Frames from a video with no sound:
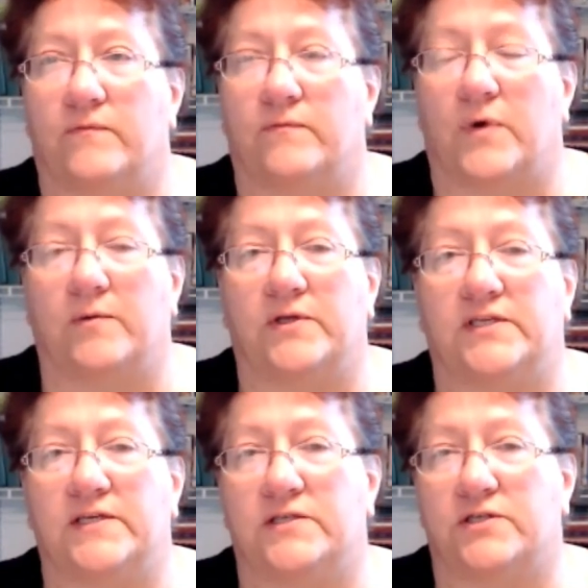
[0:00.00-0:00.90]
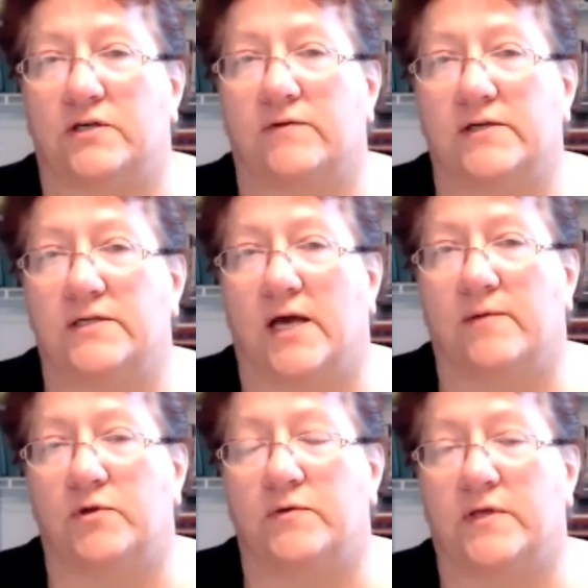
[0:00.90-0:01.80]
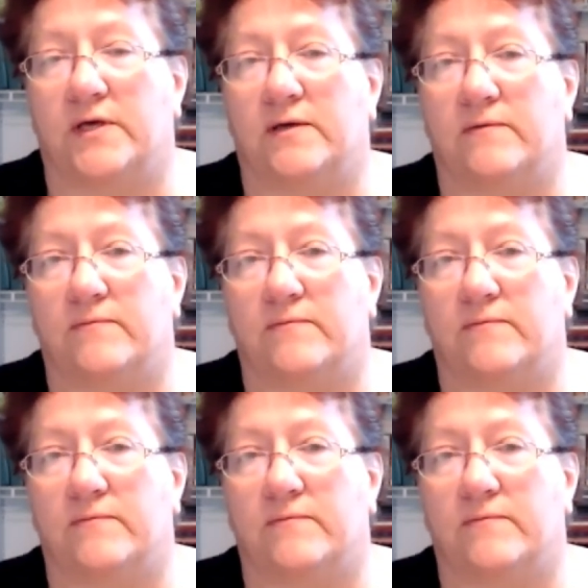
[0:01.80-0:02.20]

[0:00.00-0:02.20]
a decent turnaround time, you think?